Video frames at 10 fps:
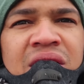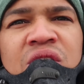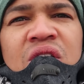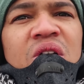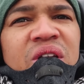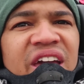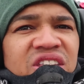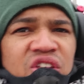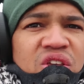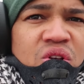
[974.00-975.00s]
You don't get
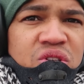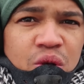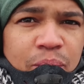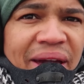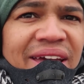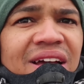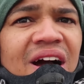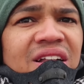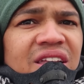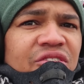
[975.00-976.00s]
to use your bank
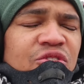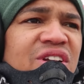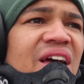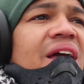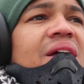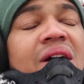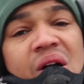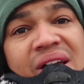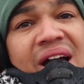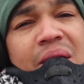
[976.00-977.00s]
card every day.
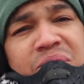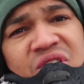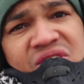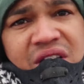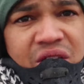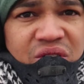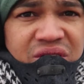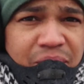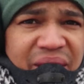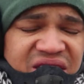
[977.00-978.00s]
Okay, I'm traveling on
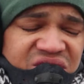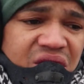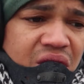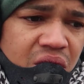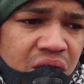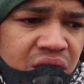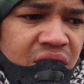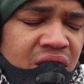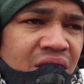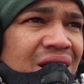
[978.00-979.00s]
the metro.
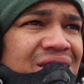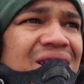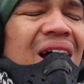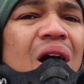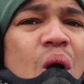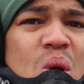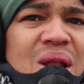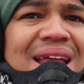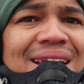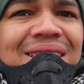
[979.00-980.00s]
It's the
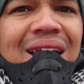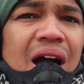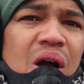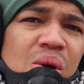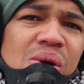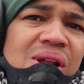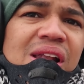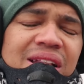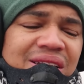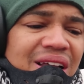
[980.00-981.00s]

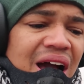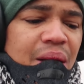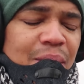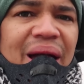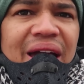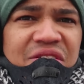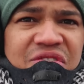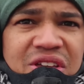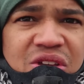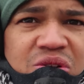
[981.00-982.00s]
only time I
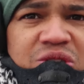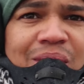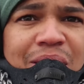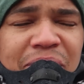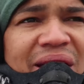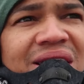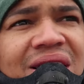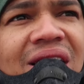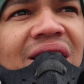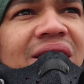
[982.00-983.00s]
ever use my bank
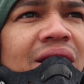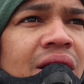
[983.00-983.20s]
card.